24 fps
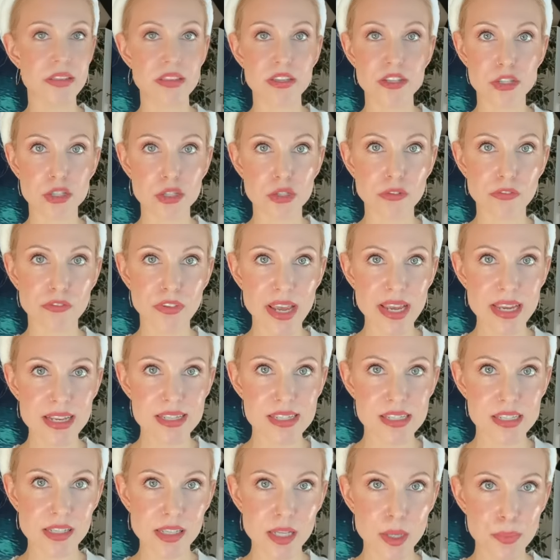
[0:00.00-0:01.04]
the Too
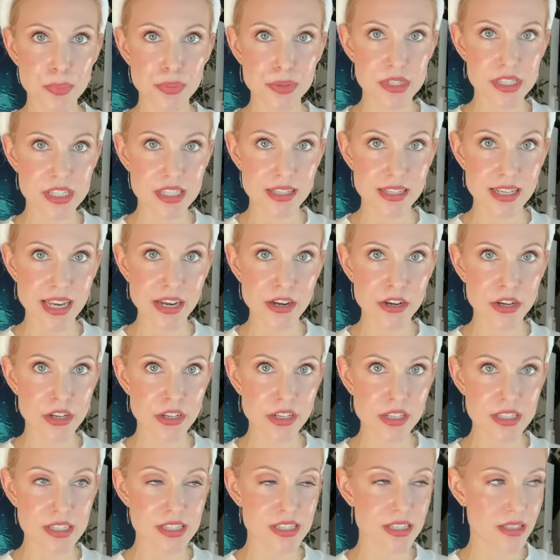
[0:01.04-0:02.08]
Faced lip
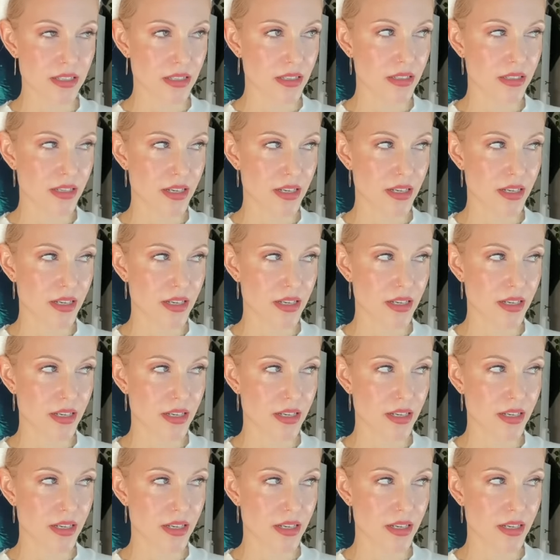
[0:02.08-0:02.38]
stingers.